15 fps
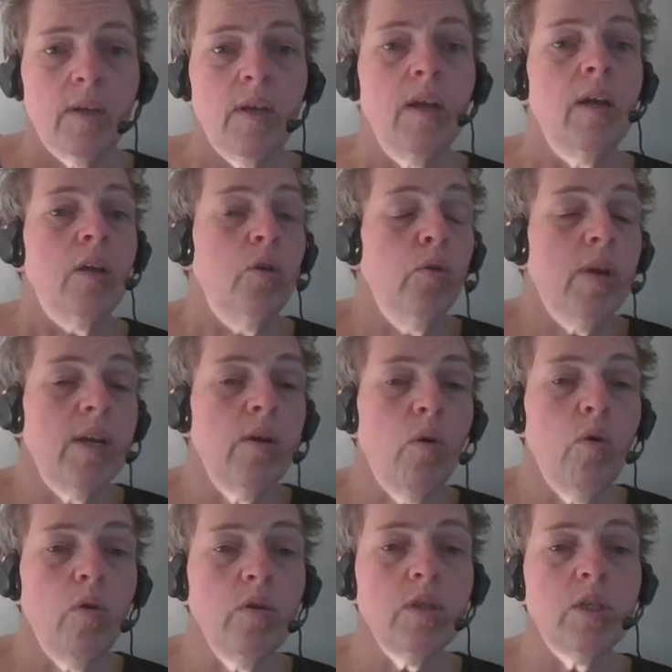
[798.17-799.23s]
You can
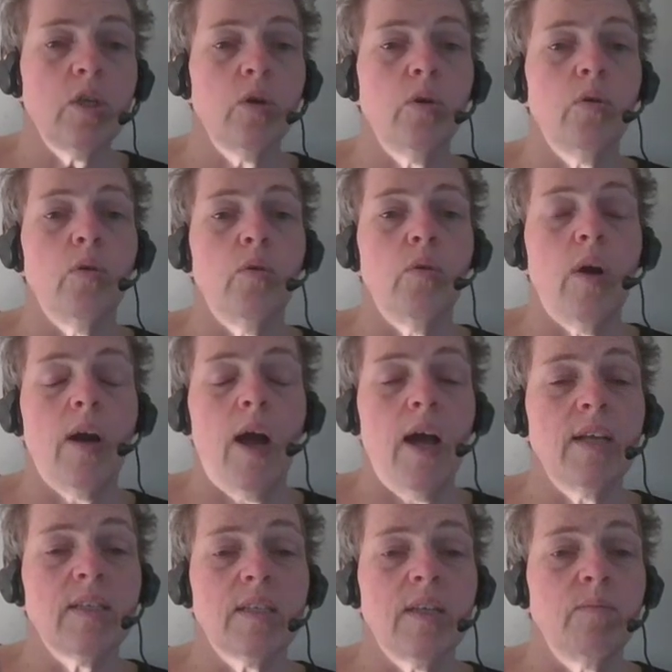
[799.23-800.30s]
also ask
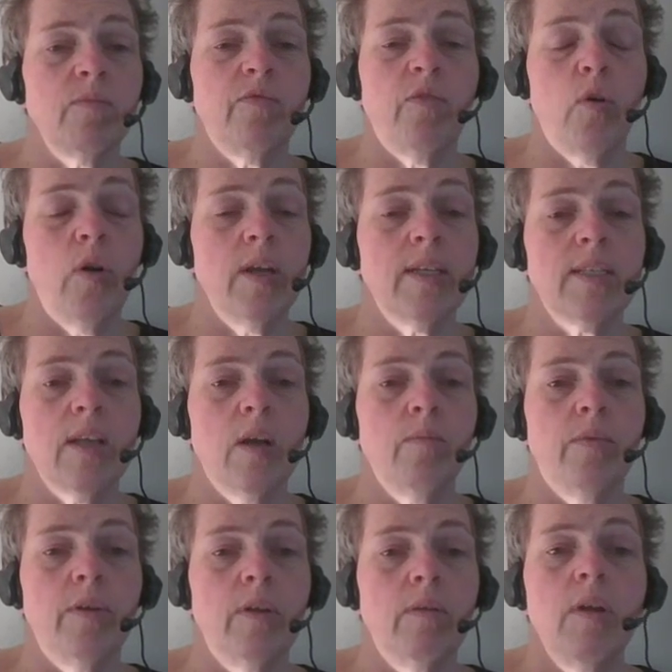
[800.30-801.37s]
them, for
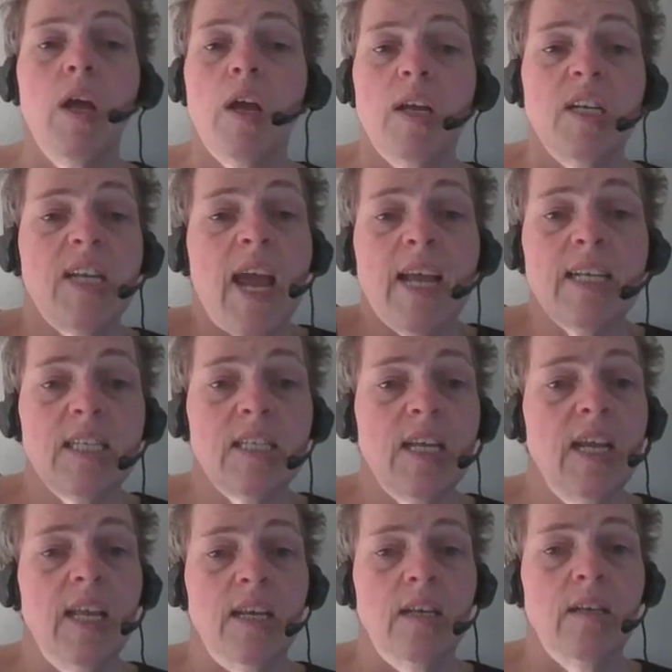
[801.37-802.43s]
example, text
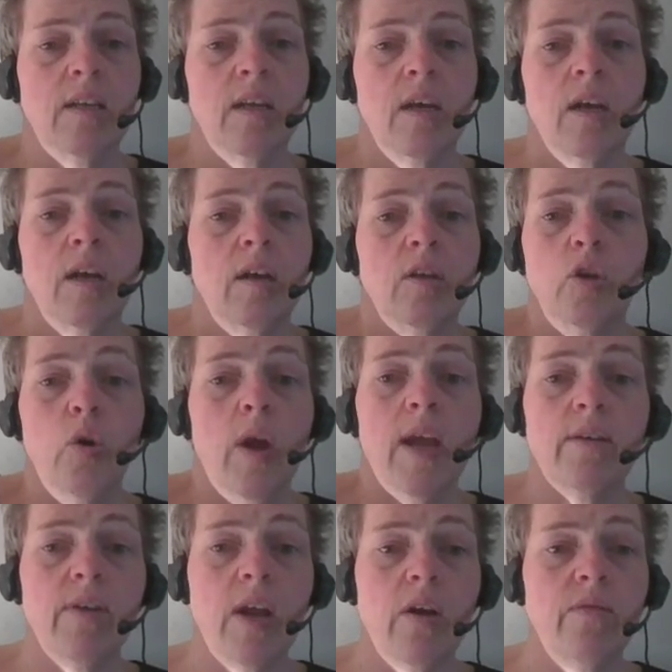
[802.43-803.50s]
in your
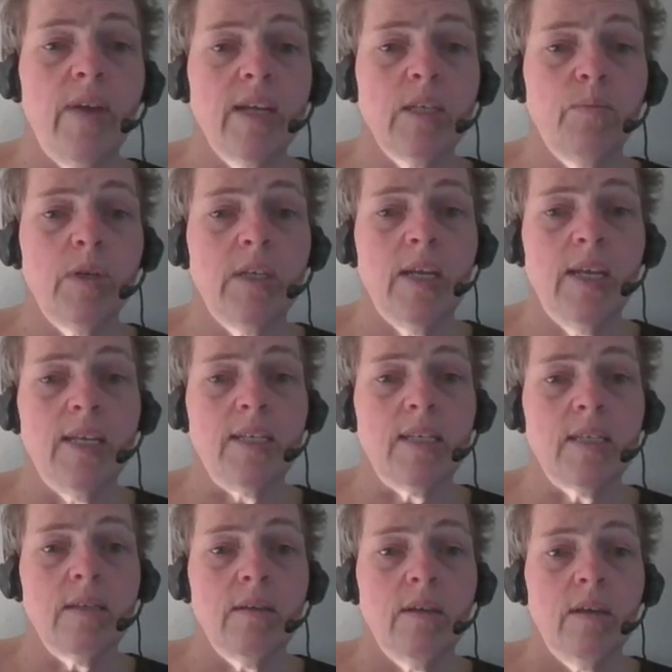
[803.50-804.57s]
area of expertise.
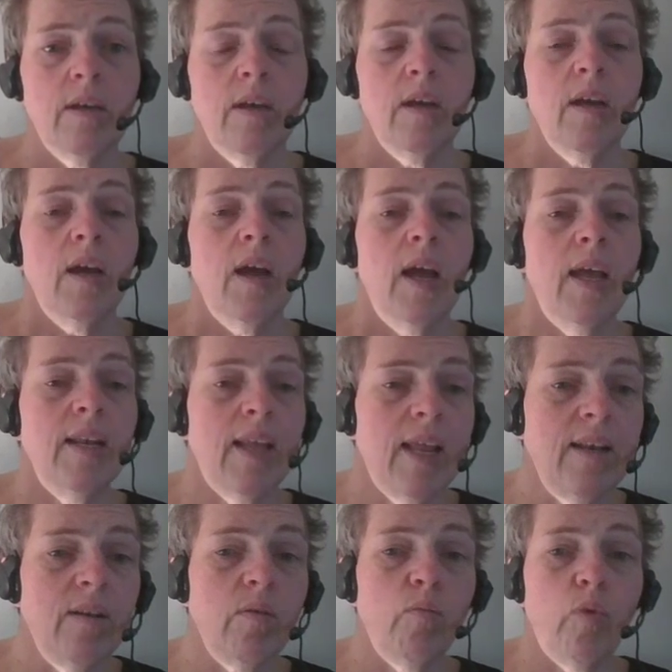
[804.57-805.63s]
And then
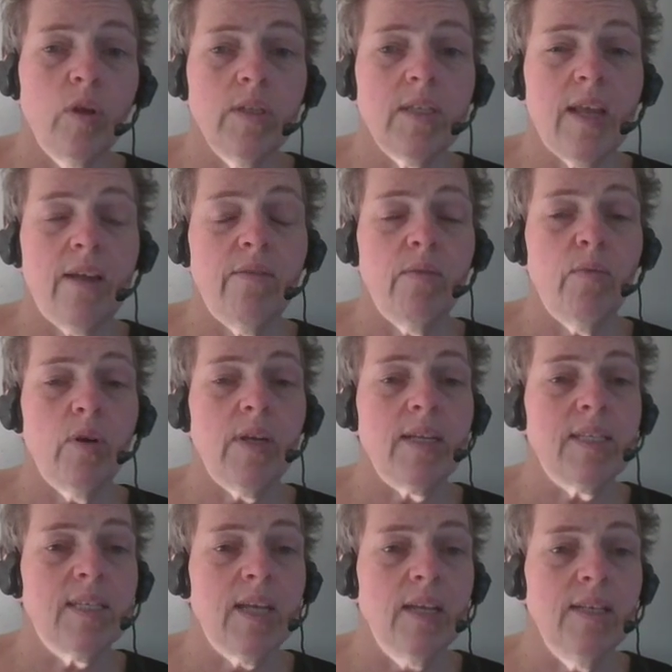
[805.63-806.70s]
once everyone has
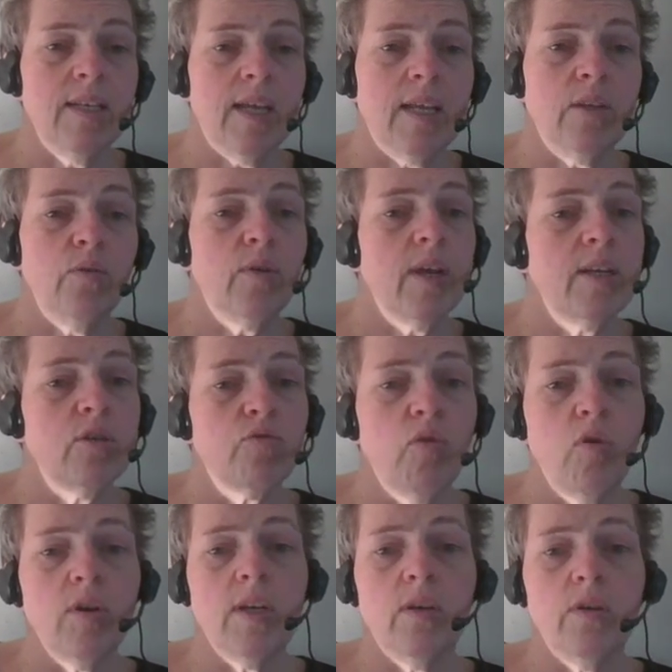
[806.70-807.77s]
done that, you can draw the
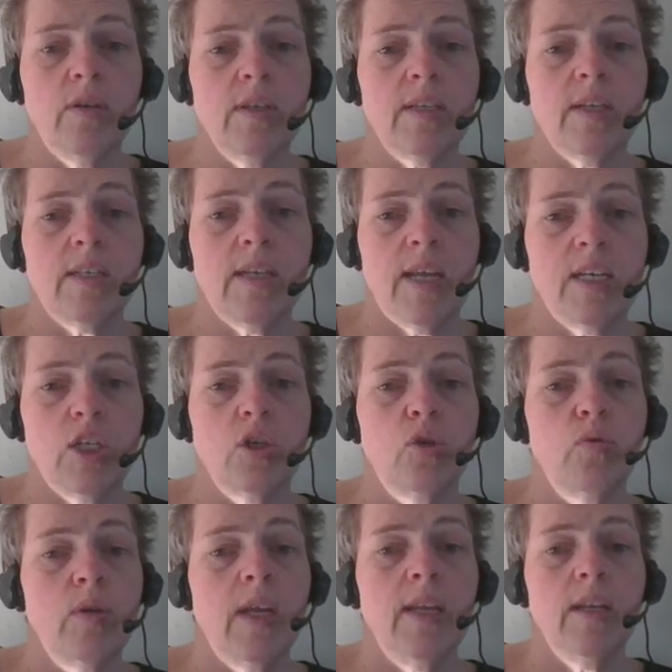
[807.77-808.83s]
learner's attention to
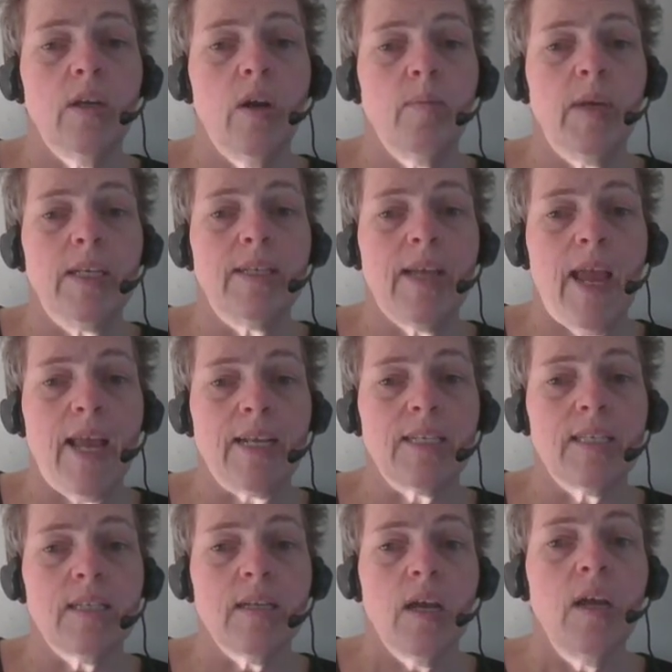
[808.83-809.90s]
the incoming text.
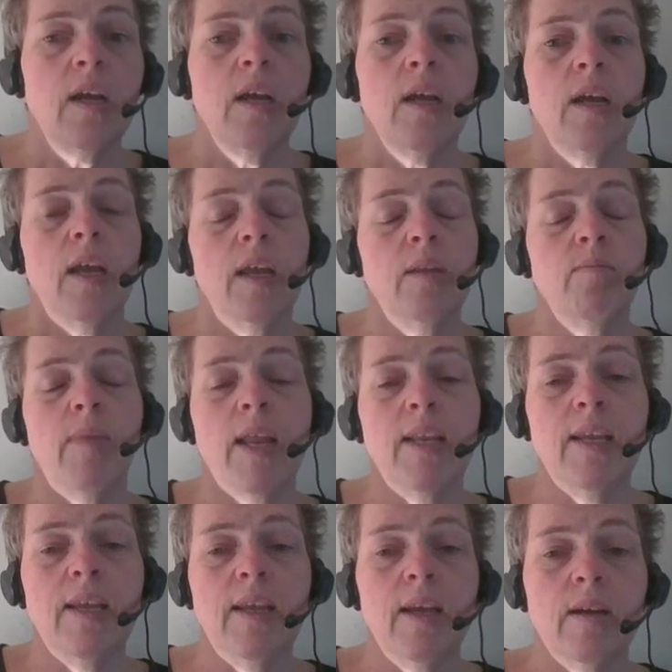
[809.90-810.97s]
In
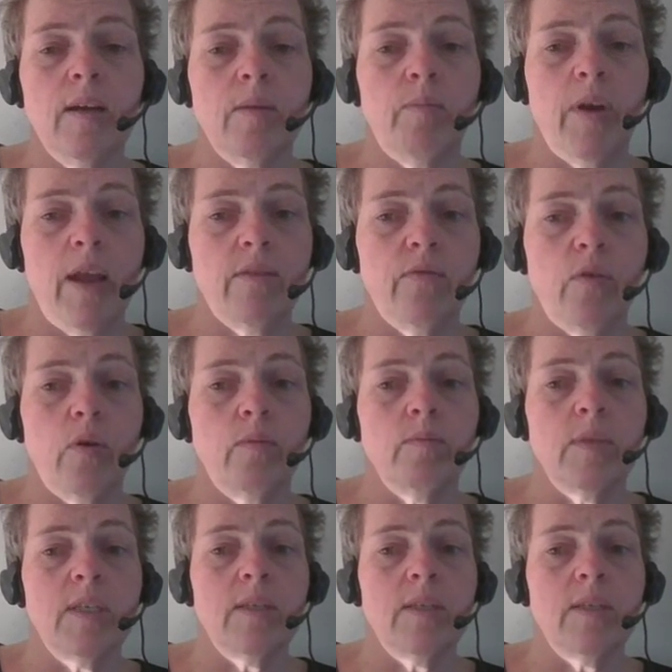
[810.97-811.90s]
many platforms,